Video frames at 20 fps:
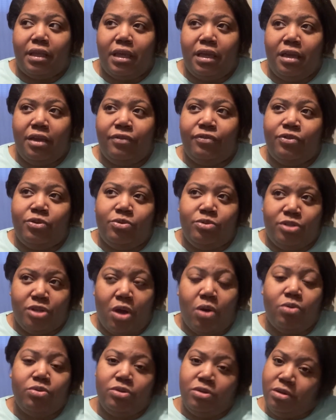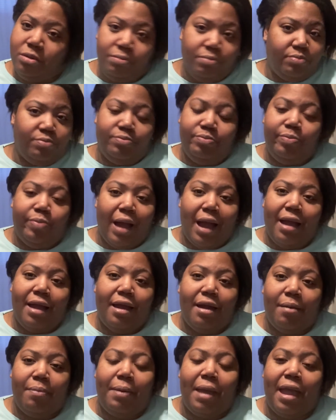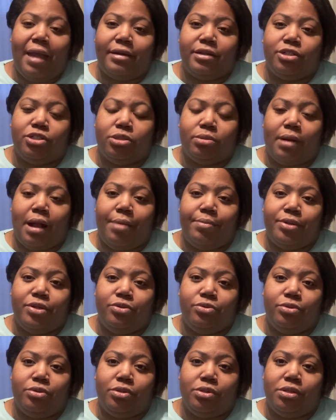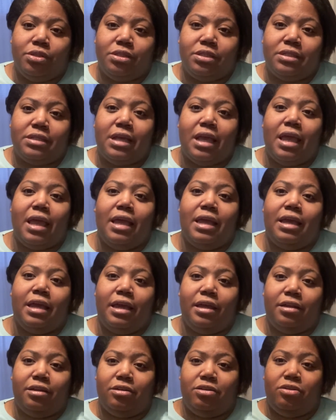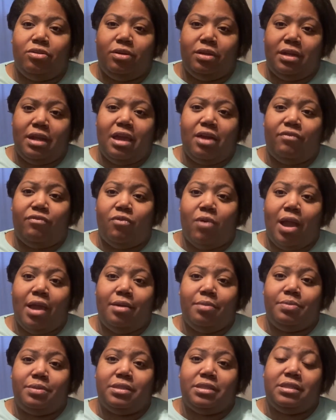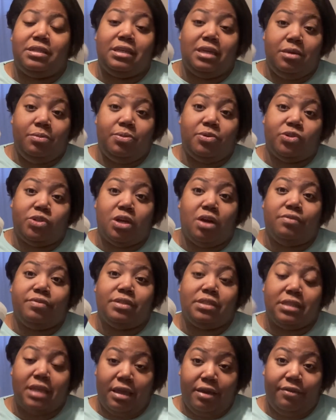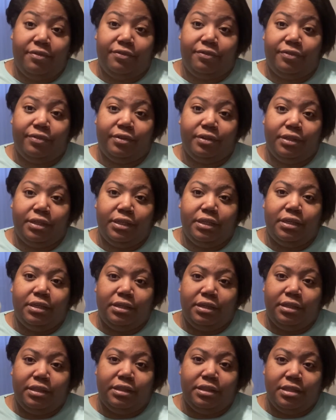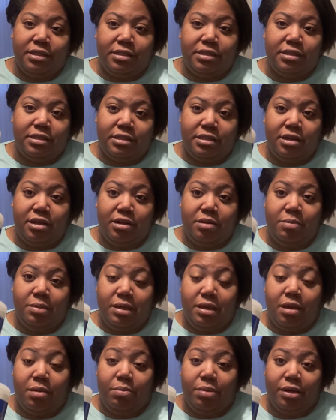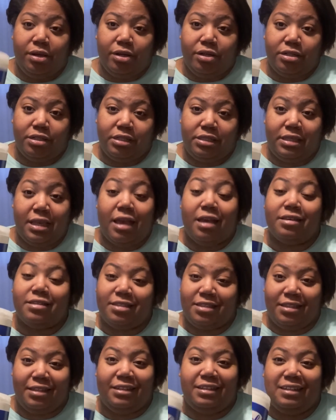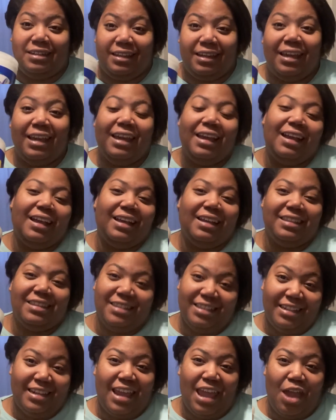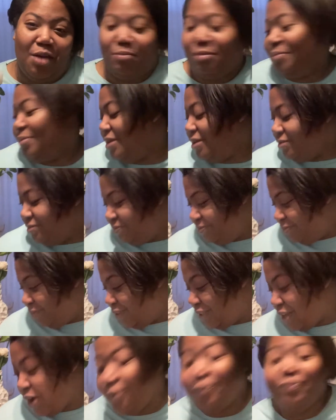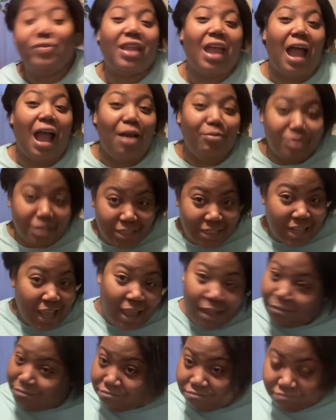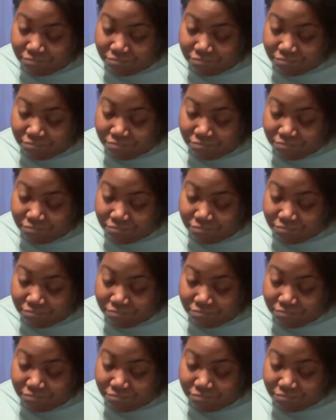If you don't, you can buy a package of ramen noodles and you can have wipes to keep yourself safe. This is going to be a bigger necessity than a Happy Meal. So I'm just saying.